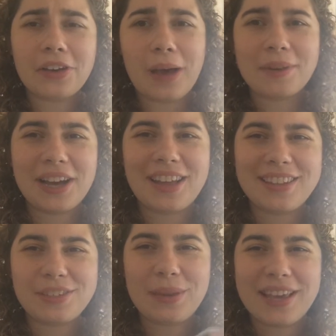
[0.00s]
Comic Con
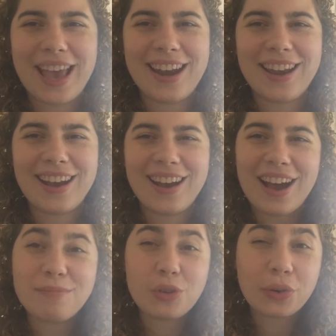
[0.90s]
this weekend. Uh,
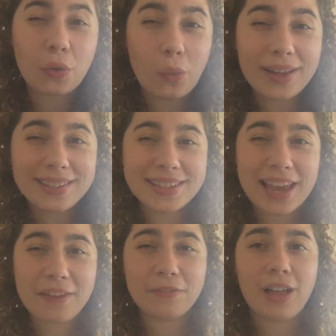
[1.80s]
I'm doing a
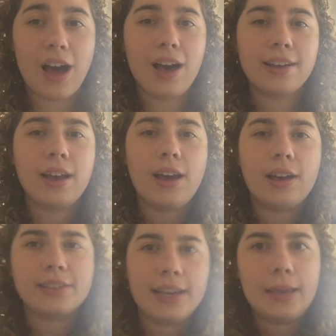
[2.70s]
Wednesday vlog
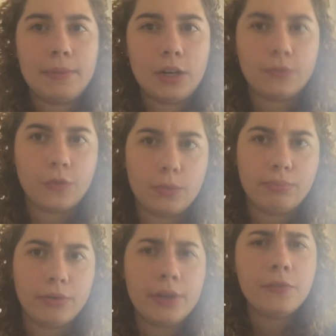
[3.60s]
because uh, I am here for
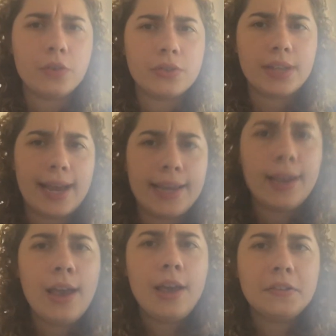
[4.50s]
previews night.
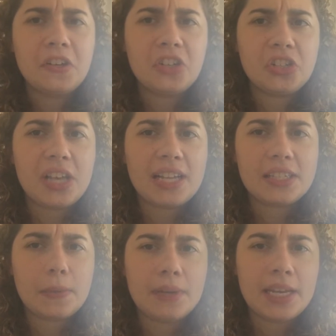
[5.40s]
So I just got
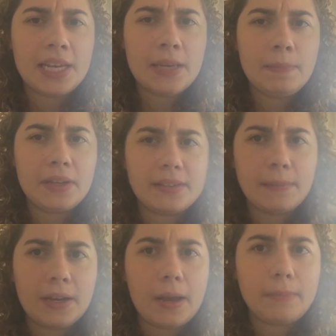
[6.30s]
something to eat because I've
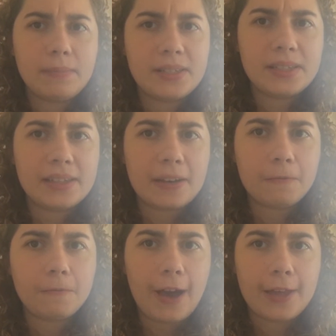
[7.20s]
been up since like
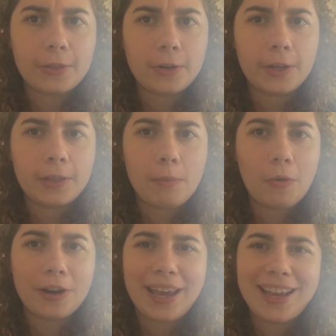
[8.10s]
5.30 in the
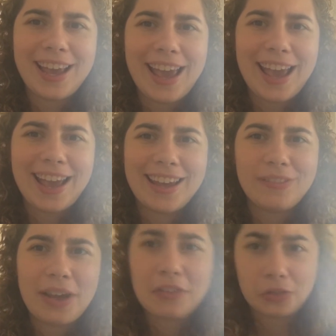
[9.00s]
morning and
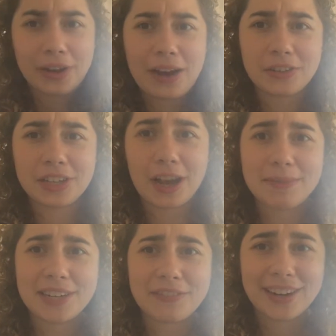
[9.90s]
we have a three hour time
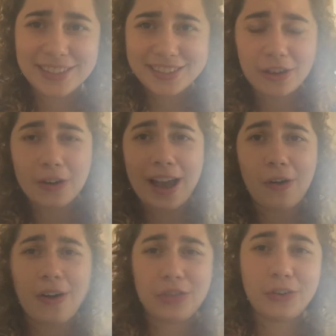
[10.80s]
difference. So
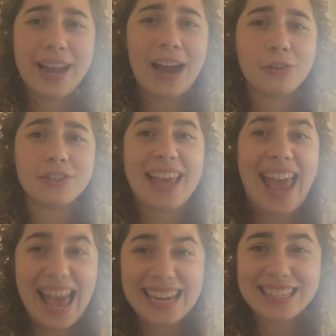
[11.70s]
now three hours
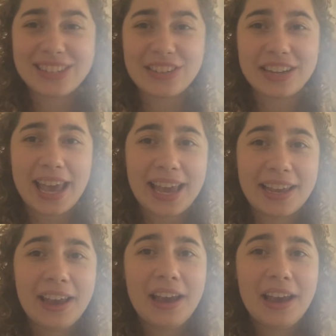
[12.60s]
added to the day.